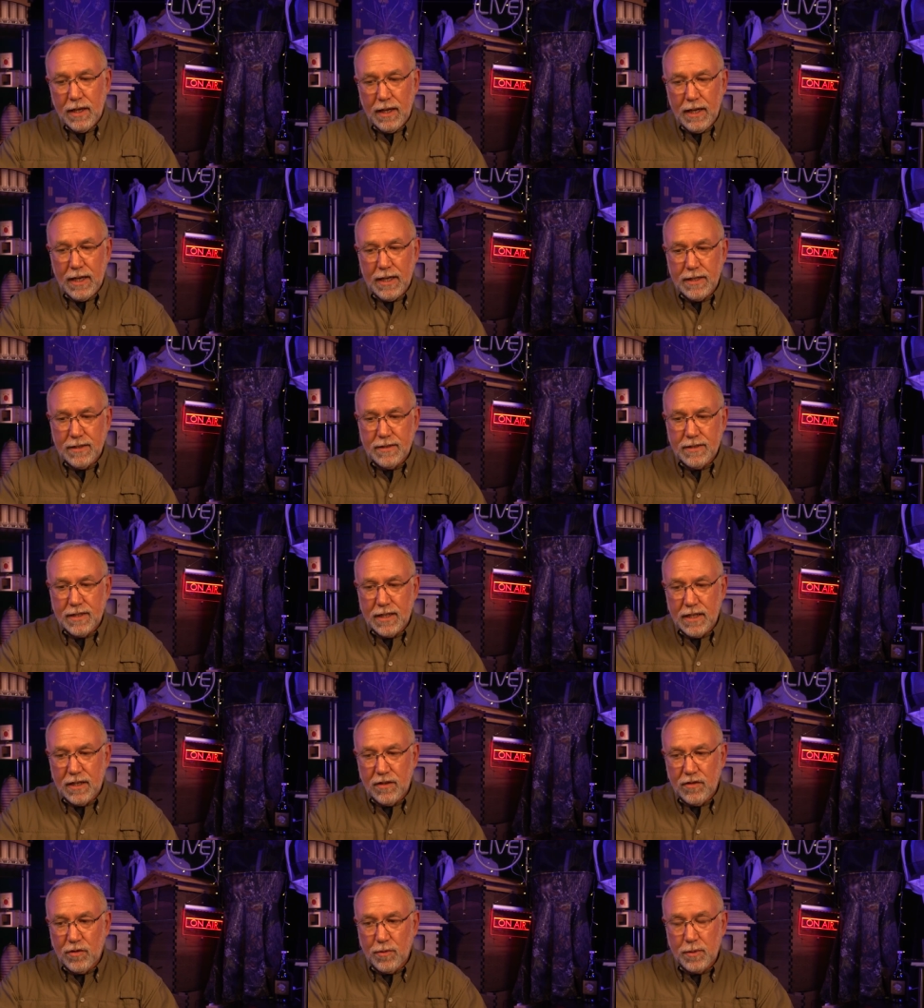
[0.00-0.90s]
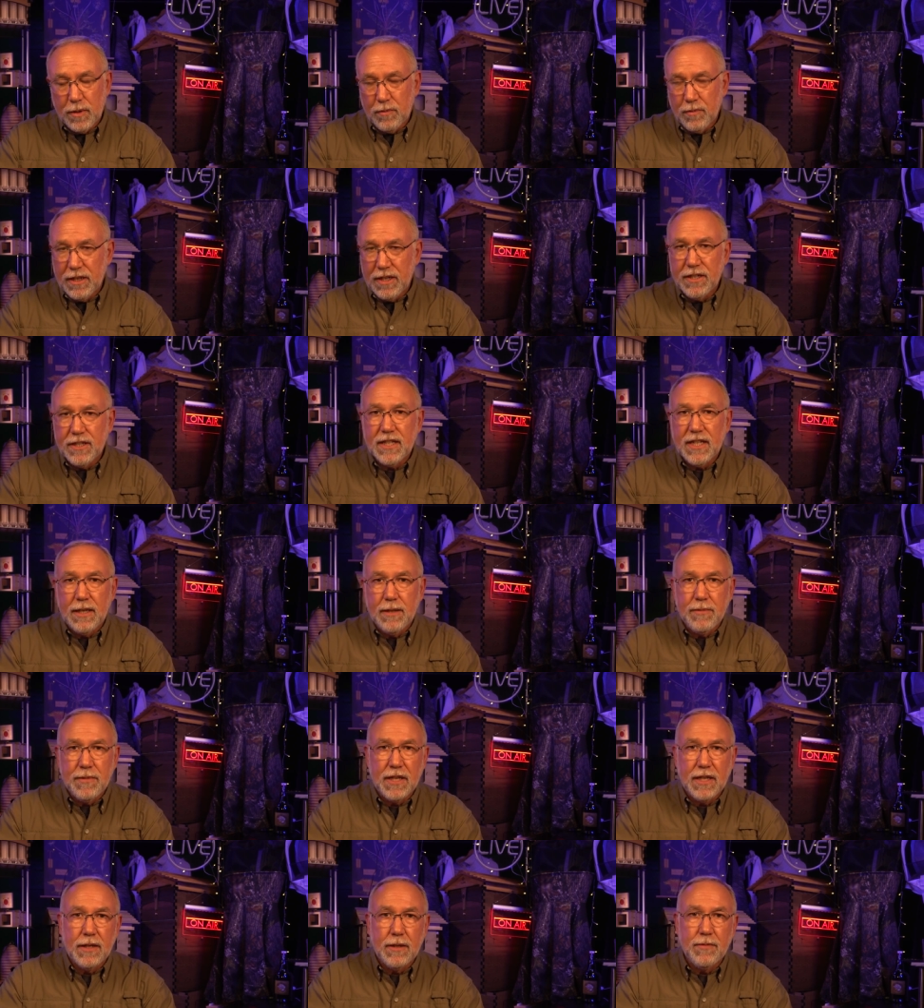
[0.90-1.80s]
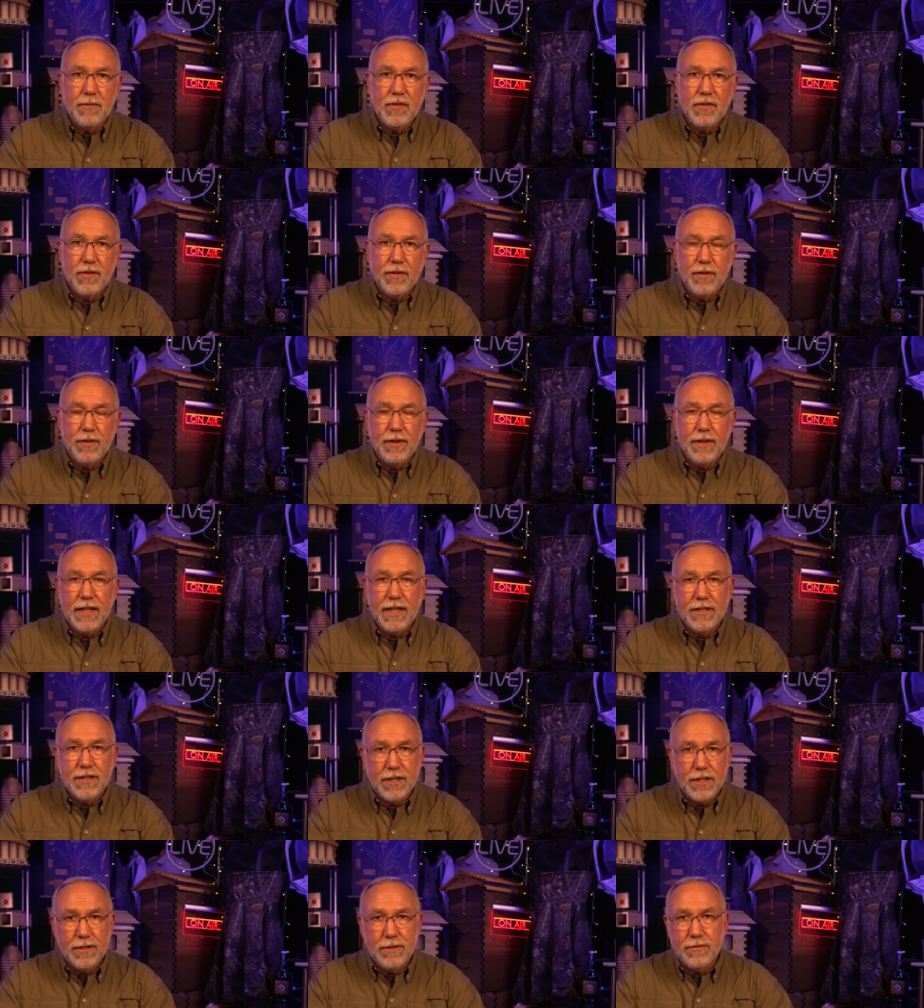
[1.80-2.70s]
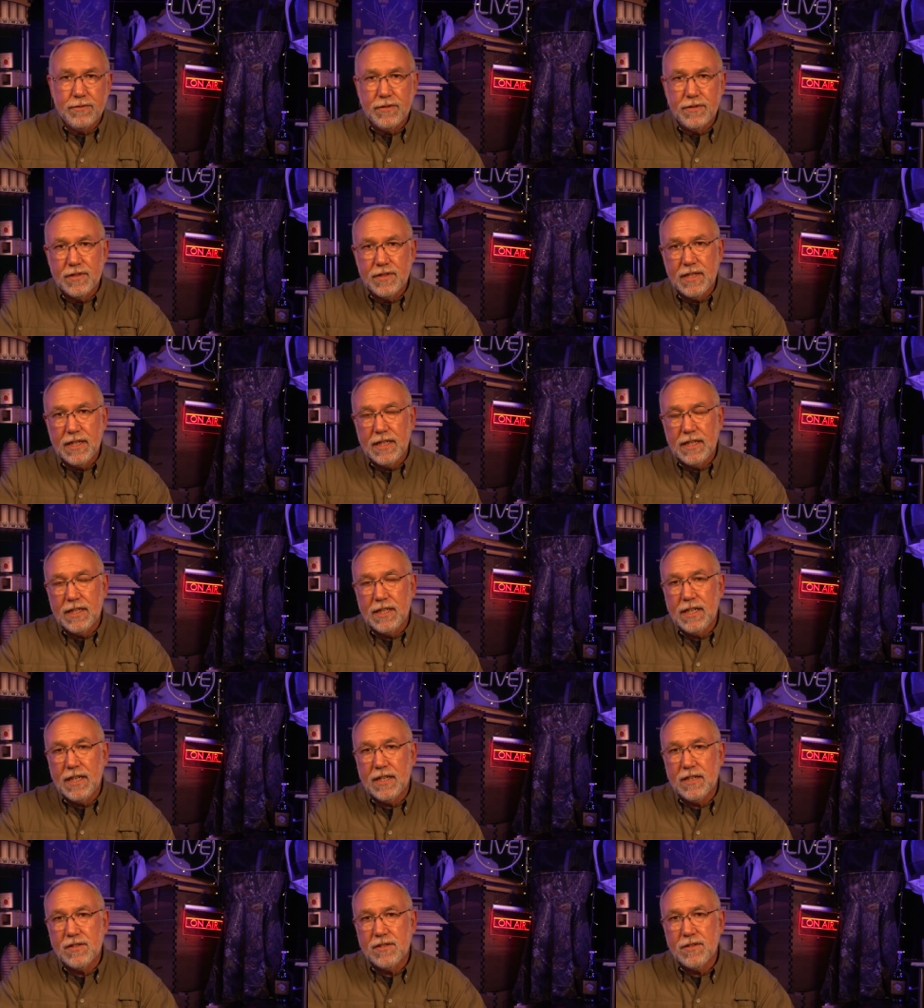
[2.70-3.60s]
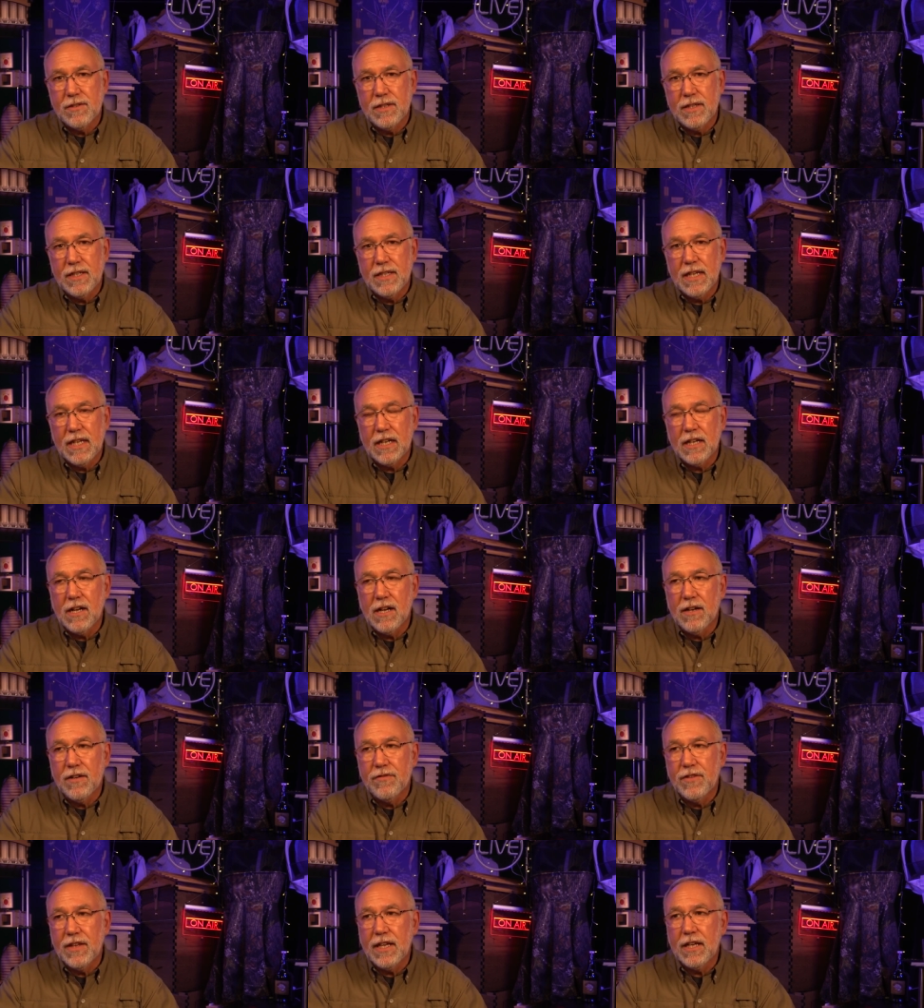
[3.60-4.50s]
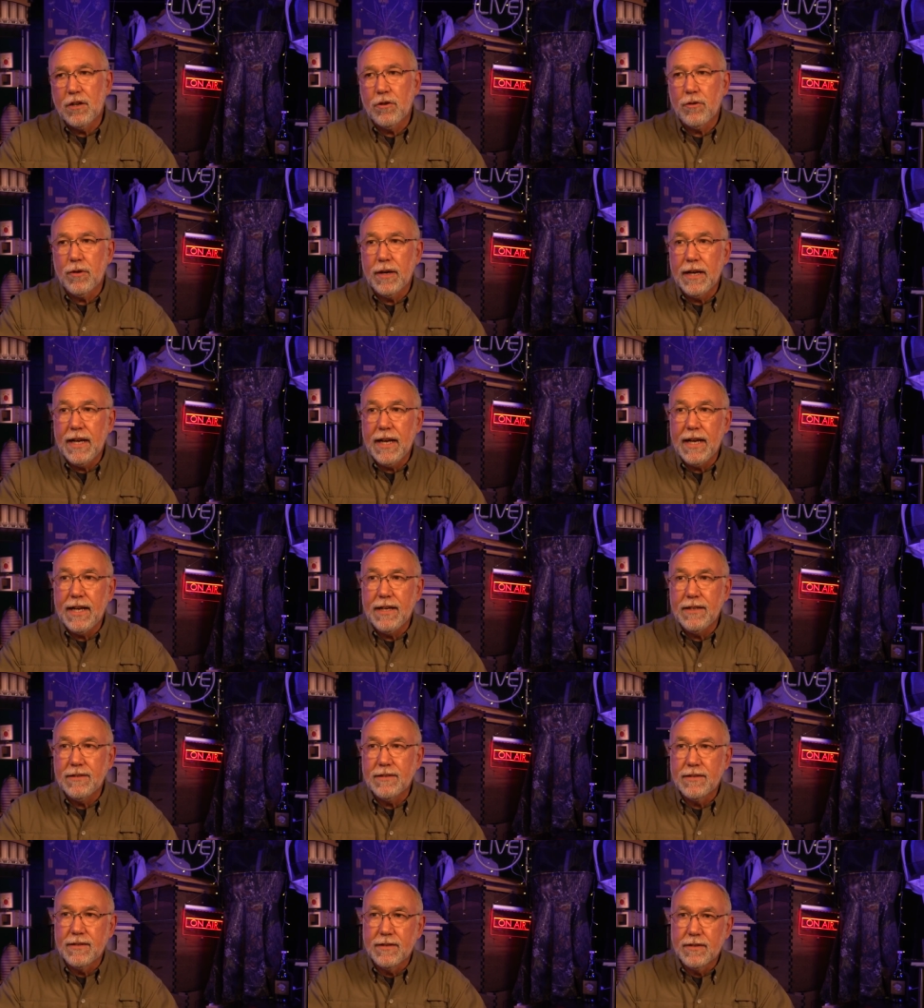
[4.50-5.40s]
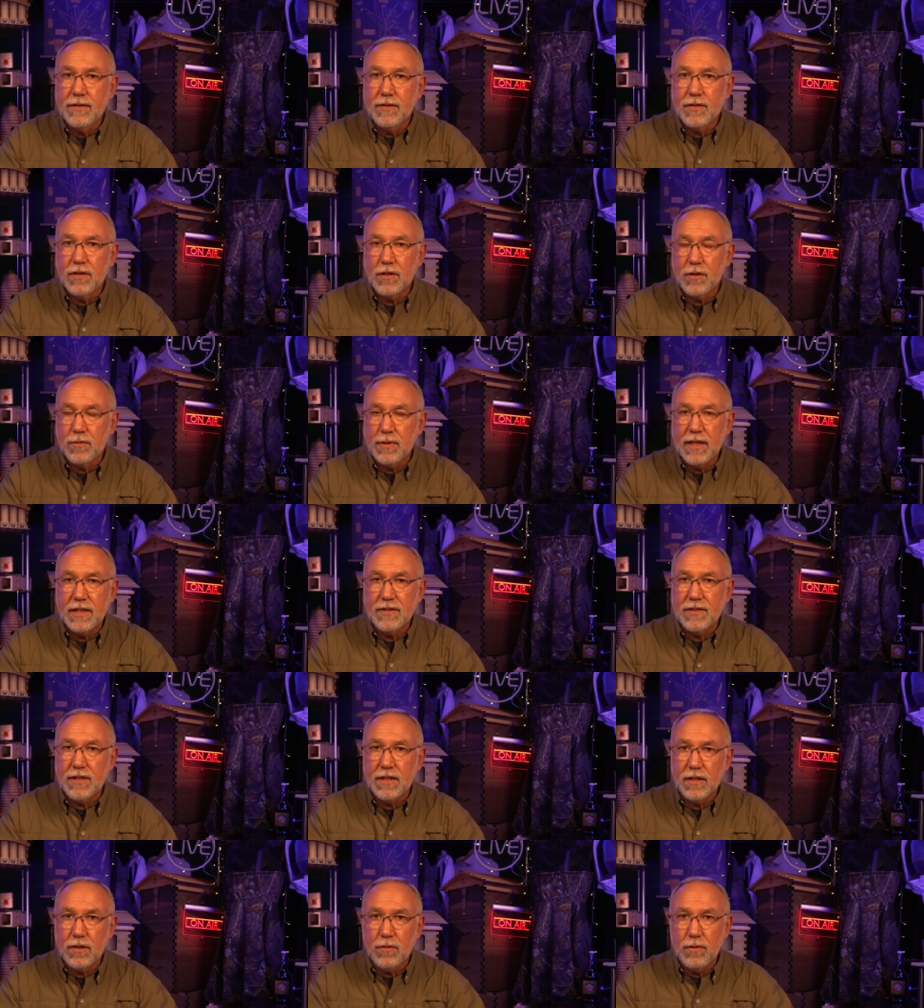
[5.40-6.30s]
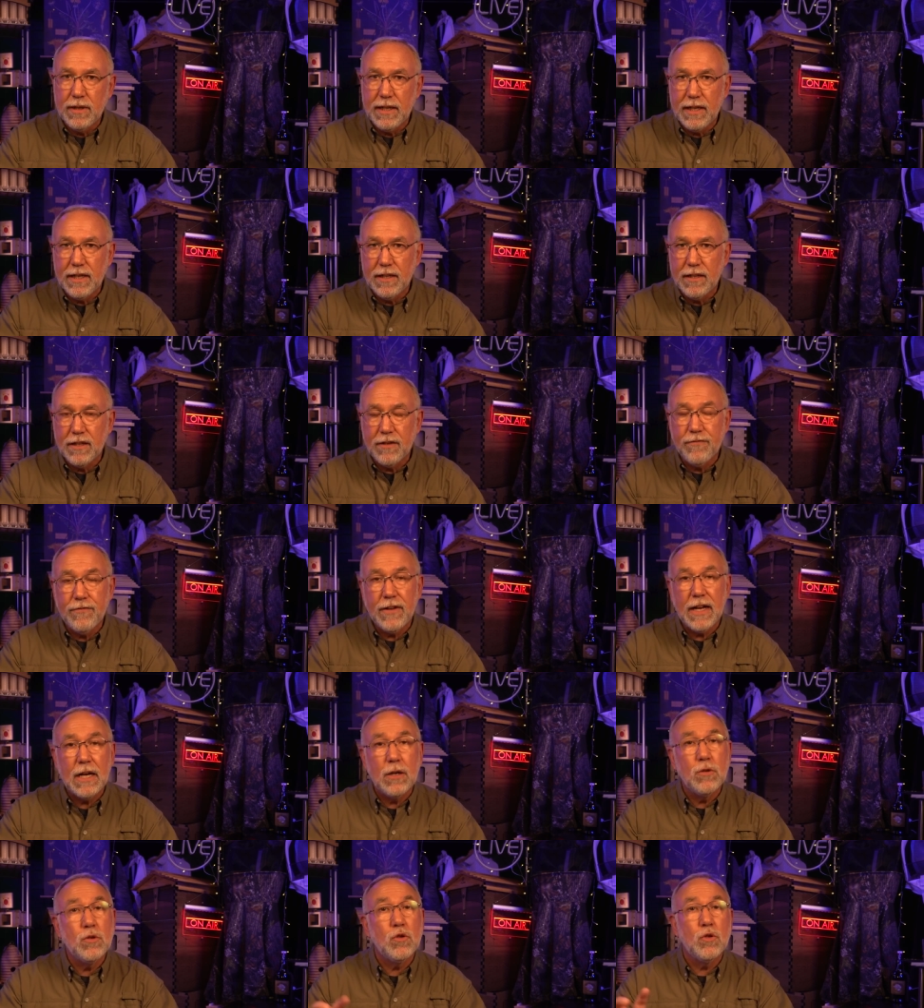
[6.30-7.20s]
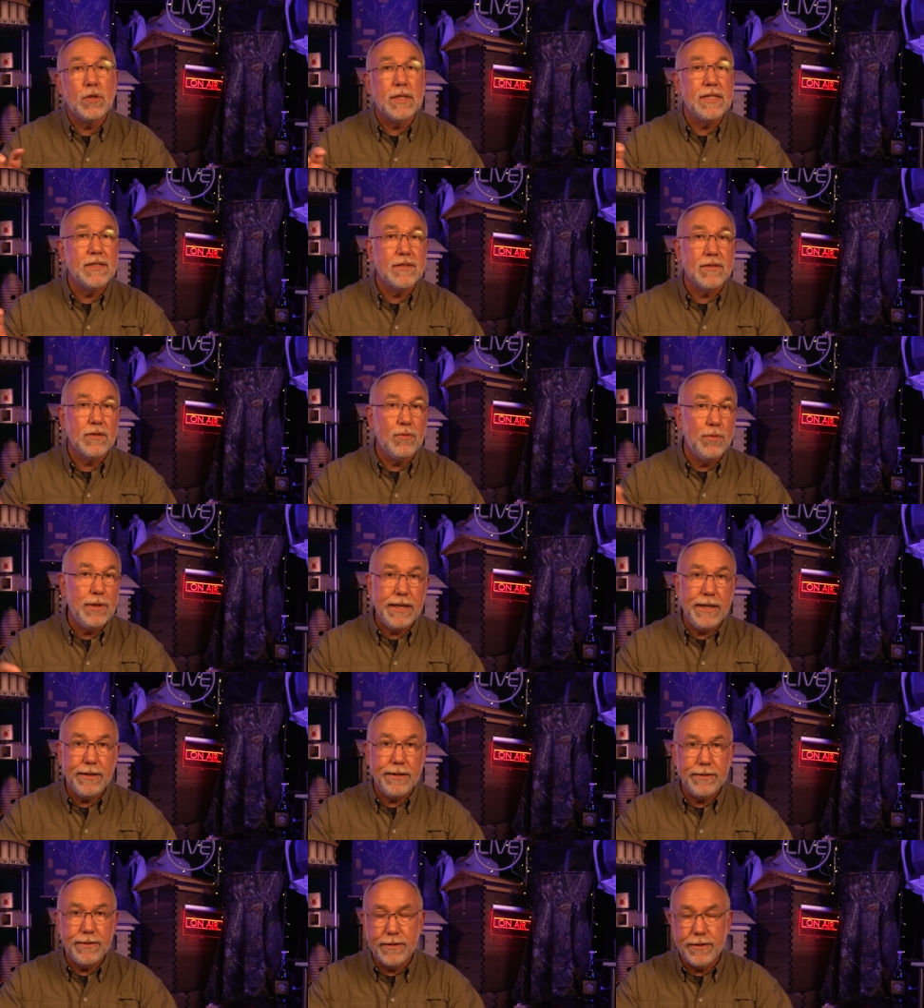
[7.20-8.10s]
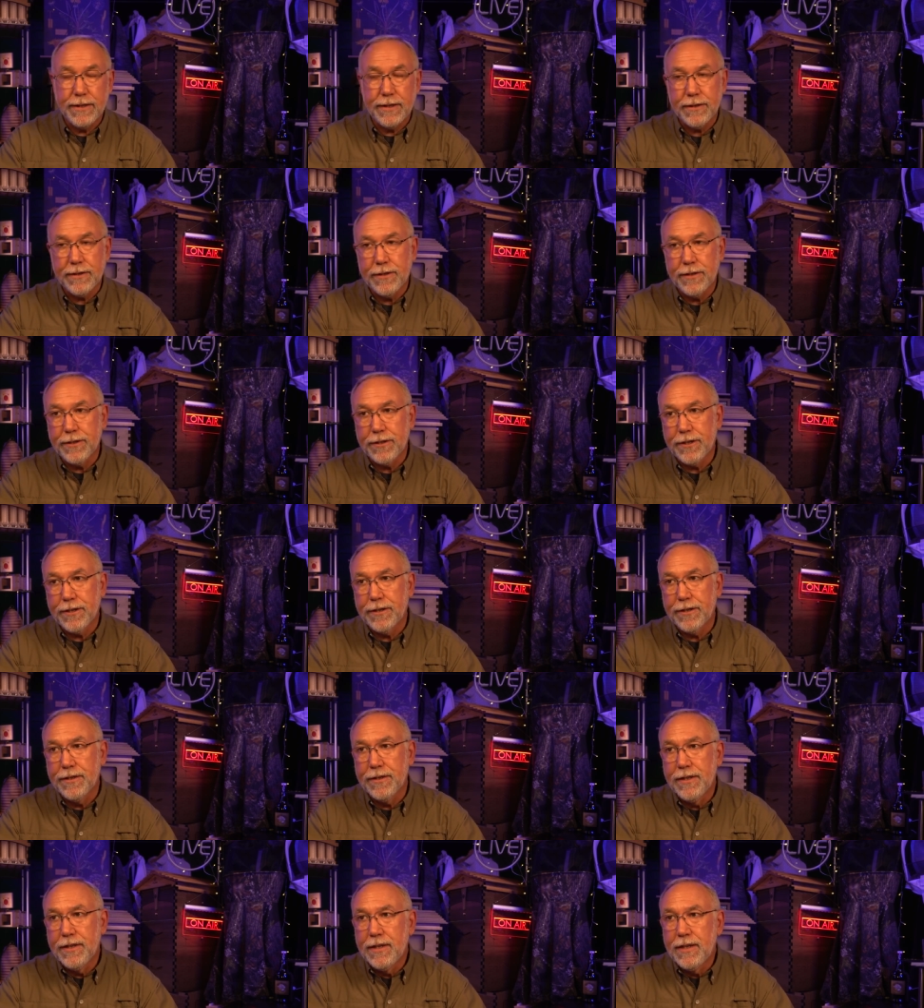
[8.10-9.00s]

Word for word: And uh, so when wintertime comes, they don't stay in the nest. So they take off. They create, so the resident queen, the foundress queen, they call her,